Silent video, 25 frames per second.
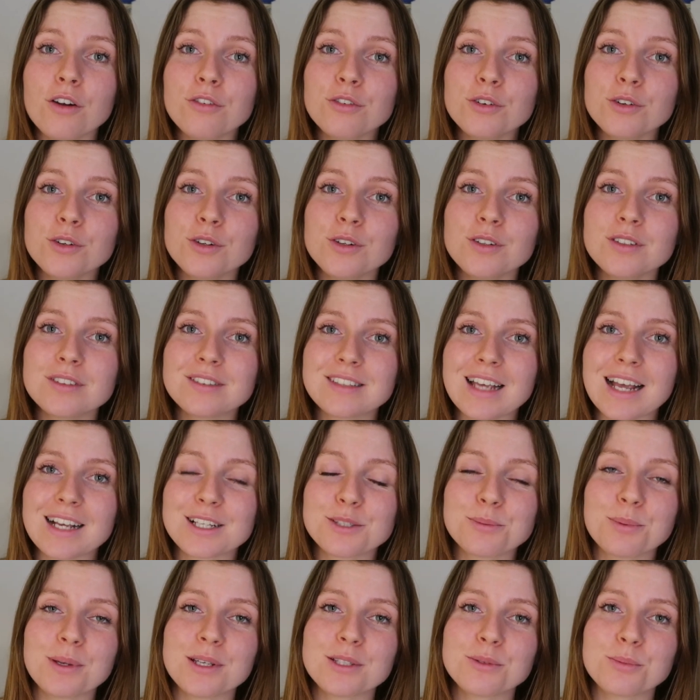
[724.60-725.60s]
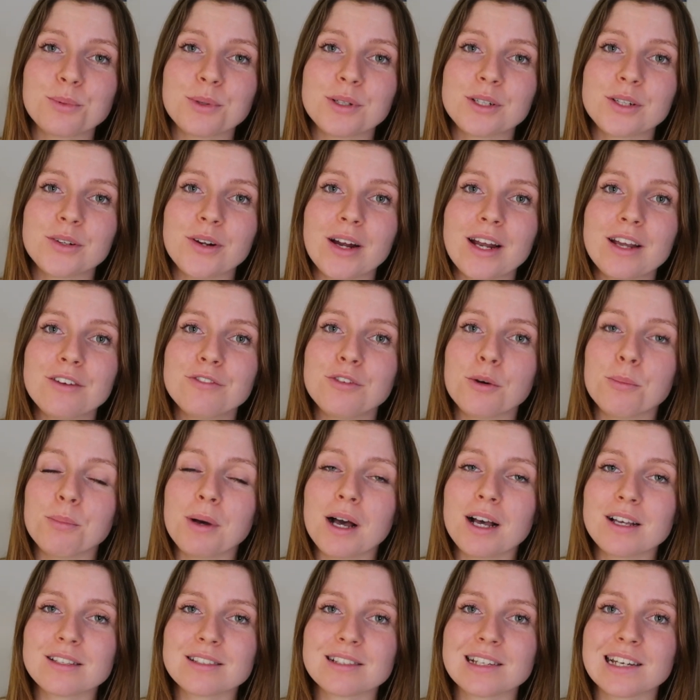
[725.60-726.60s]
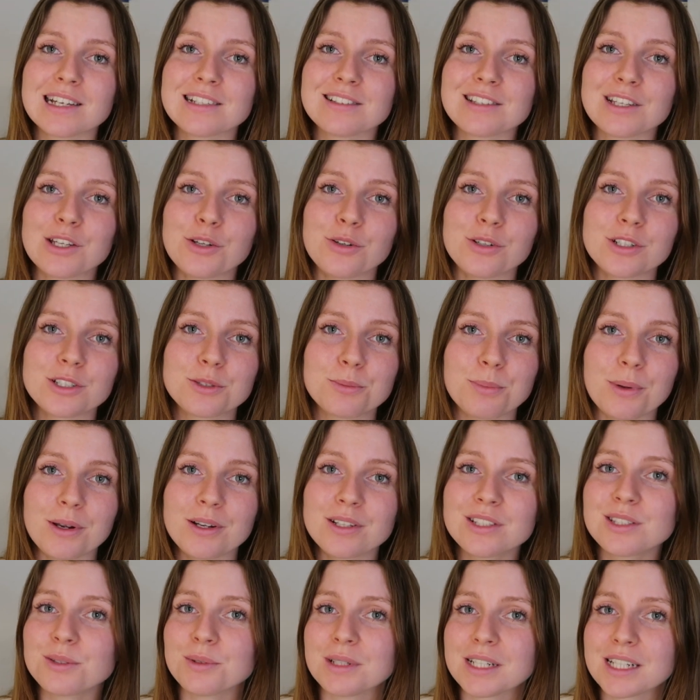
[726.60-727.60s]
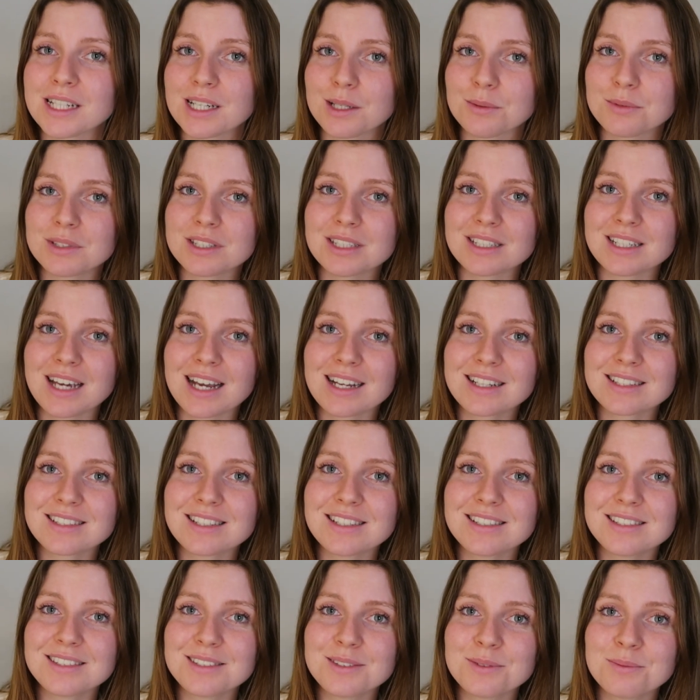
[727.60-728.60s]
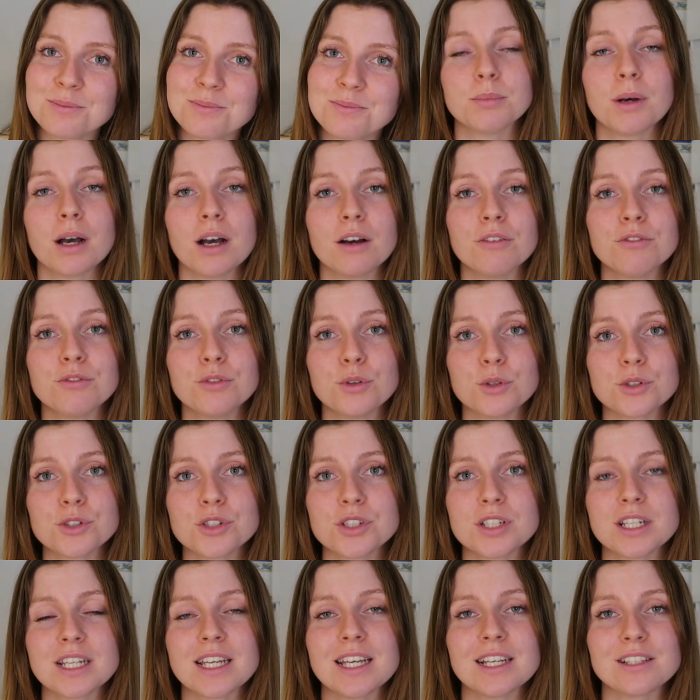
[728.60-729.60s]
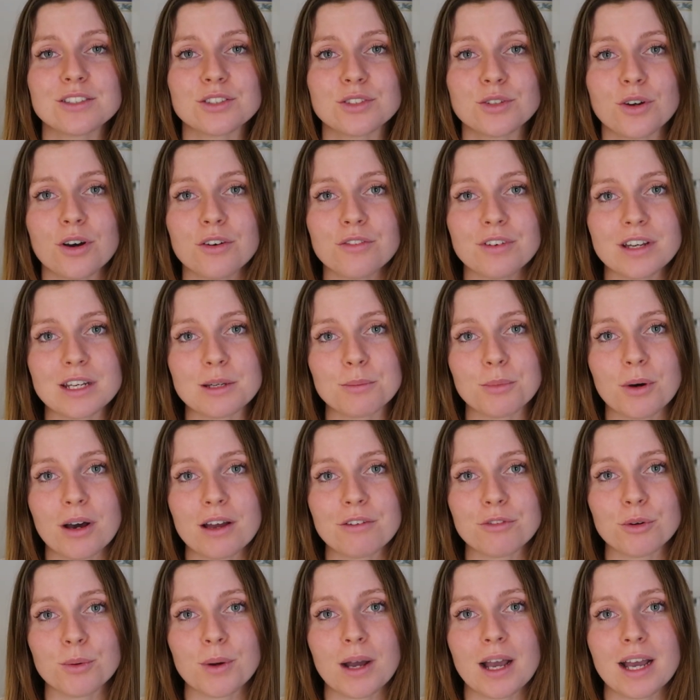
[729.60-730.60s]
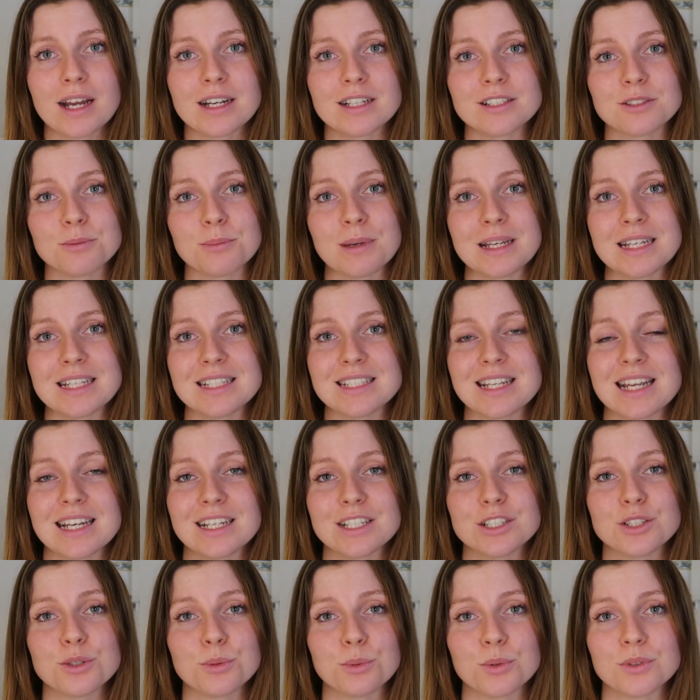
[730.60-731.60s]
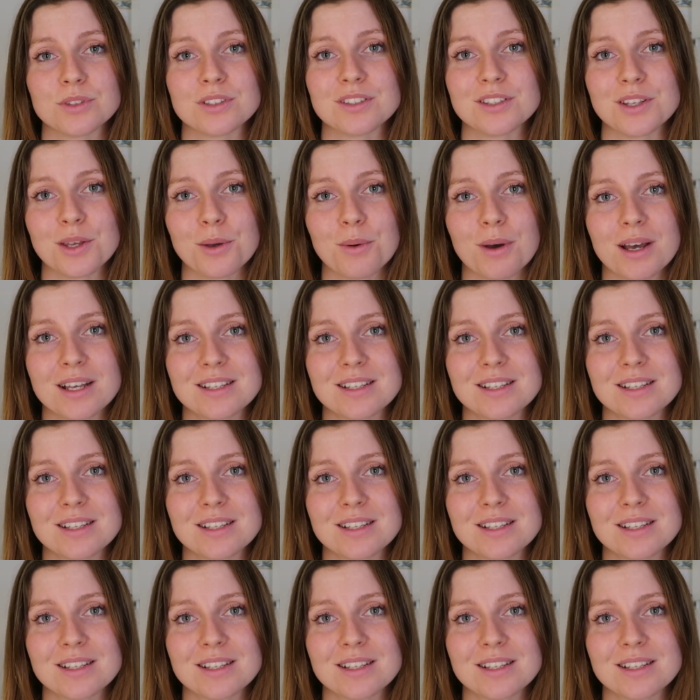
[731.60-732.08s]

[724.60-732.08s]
Overall, TaxBit is pretty great for personalizing your experience when it comes to taxes, but unfortunately it's not available everywhere and is mainly tailored towards the